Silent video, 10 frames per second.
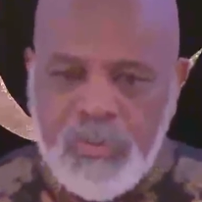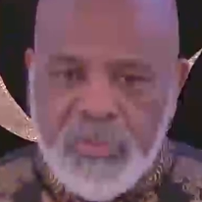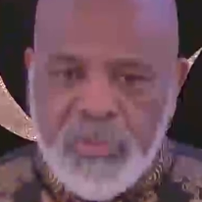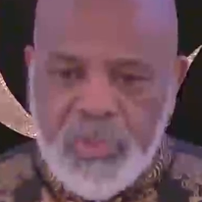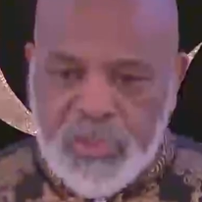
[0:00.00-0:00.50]

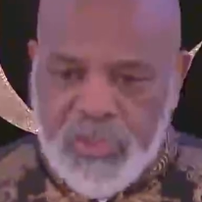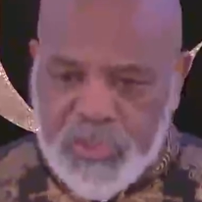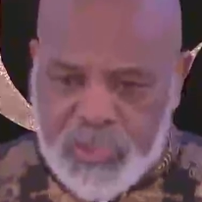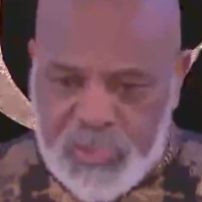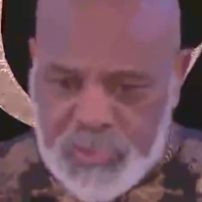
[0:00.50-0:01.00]
Is
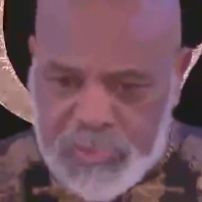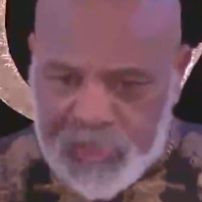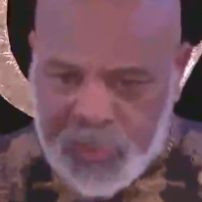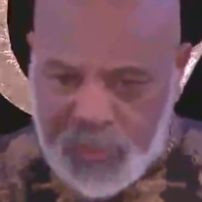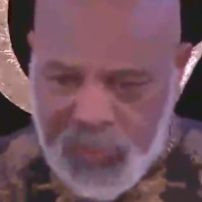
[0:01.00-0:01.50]
it
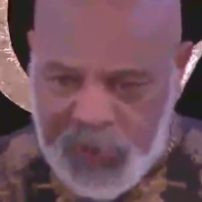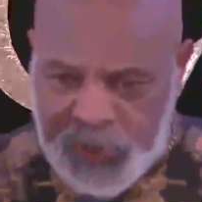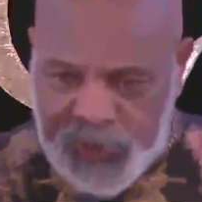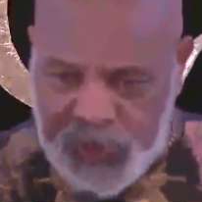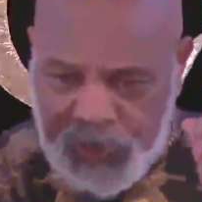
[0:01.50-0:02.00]
so much
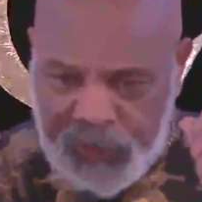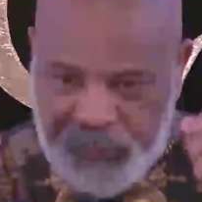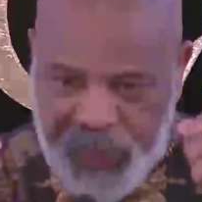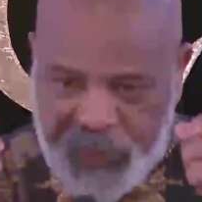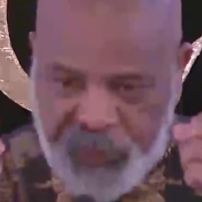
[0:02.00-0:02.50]
a
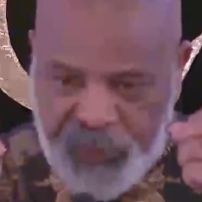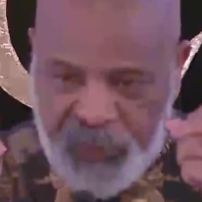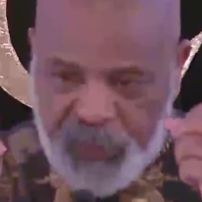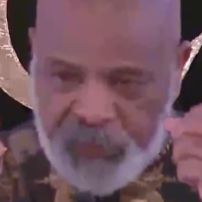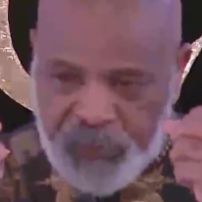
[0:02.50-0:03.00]
matter
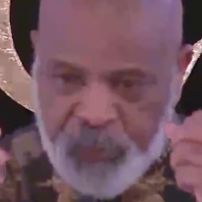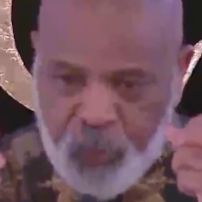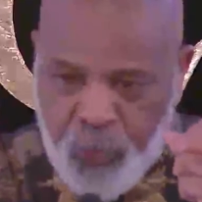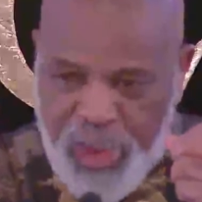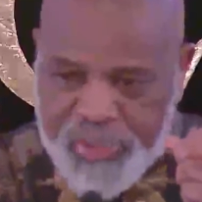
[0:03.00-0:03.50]
of
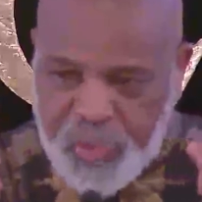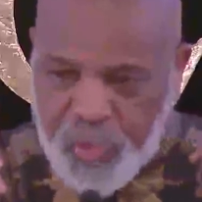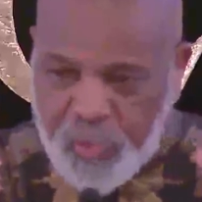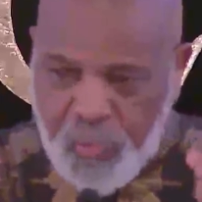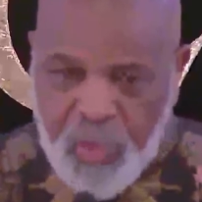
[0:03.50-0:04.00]
right
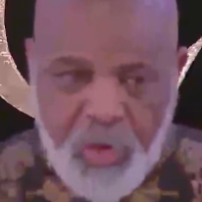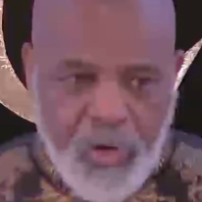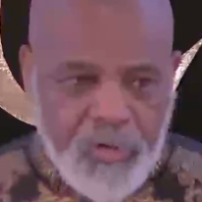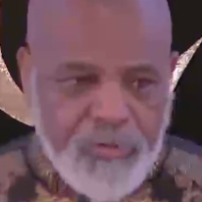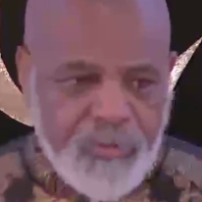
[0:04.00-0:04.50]
or
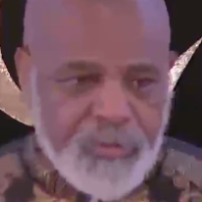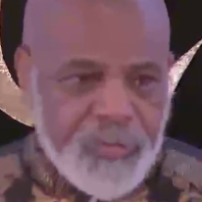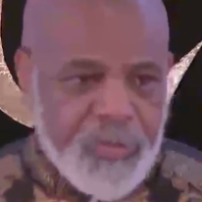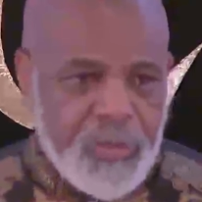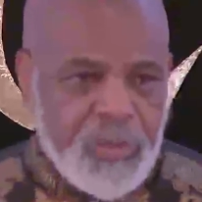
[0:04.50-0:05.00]
wrong?
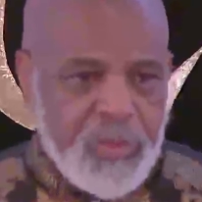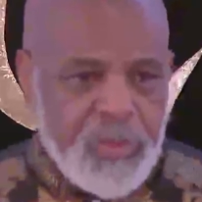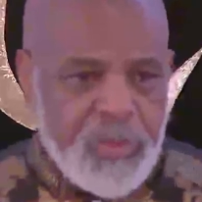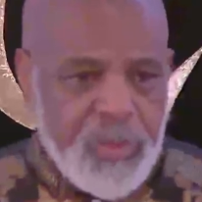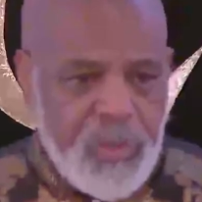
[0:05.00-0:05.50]

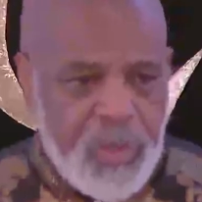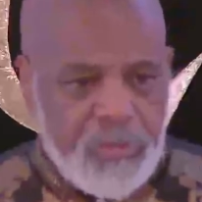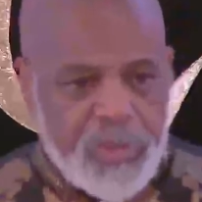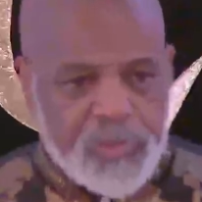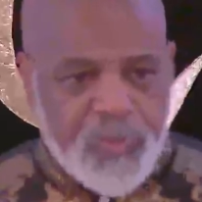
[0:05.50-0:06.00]
Or
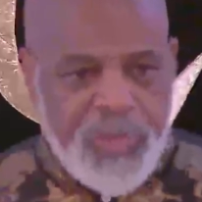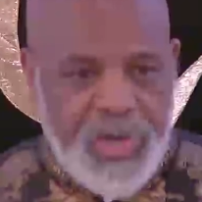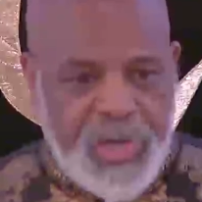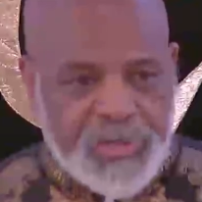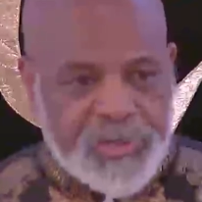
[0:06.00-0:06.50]
must we
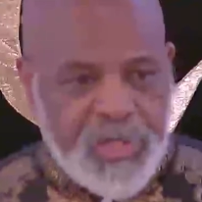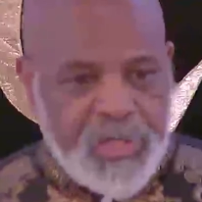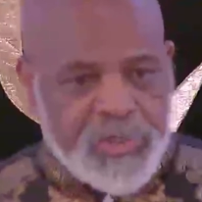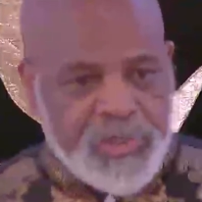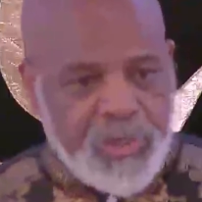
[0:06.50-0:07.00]
ask
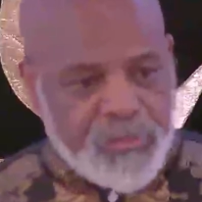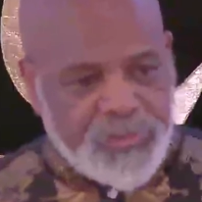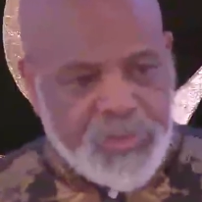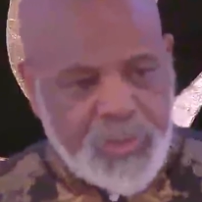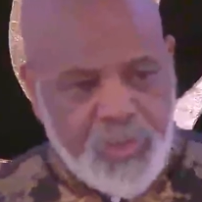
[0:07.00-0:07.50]
ourselves
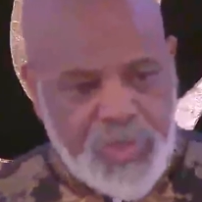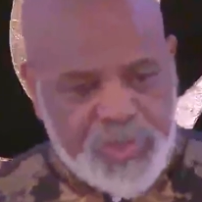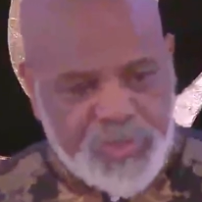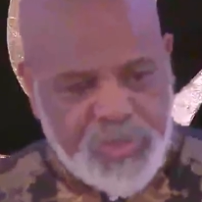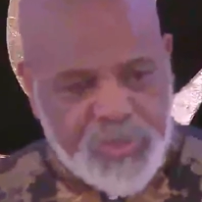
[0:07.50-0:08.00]
the
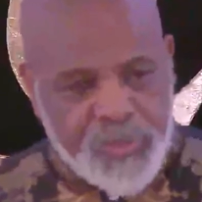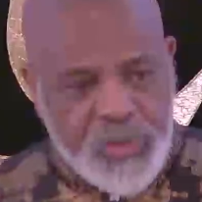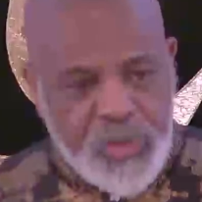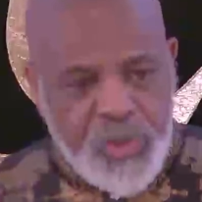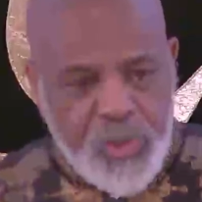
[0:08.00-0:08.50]
question,
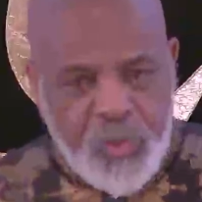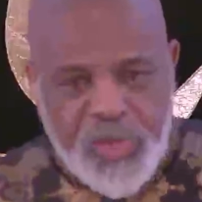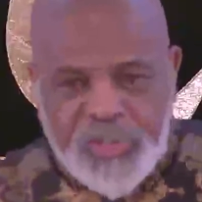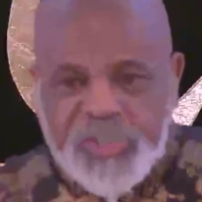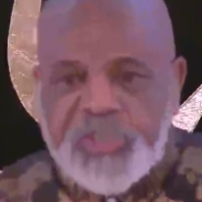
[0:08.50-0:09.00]

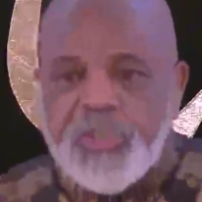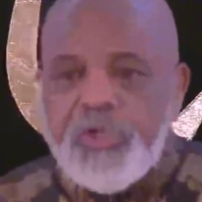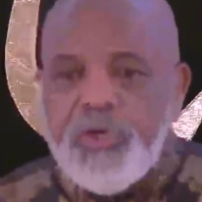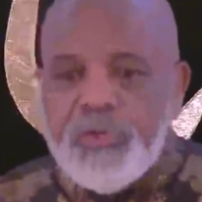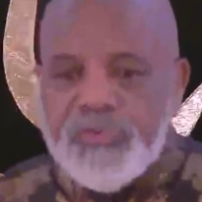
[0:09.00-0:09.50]
what
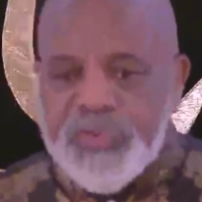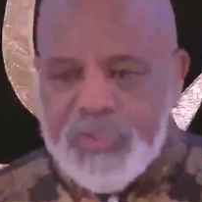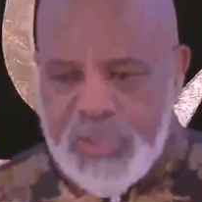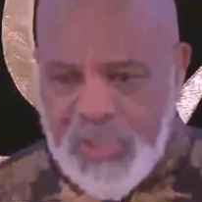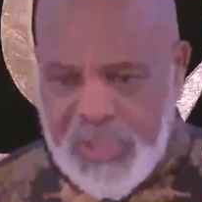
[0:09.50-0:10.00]
serves
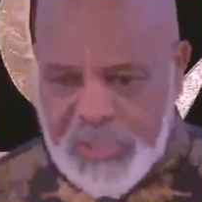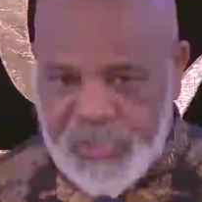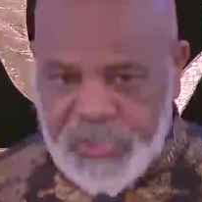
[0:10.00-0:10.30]
us?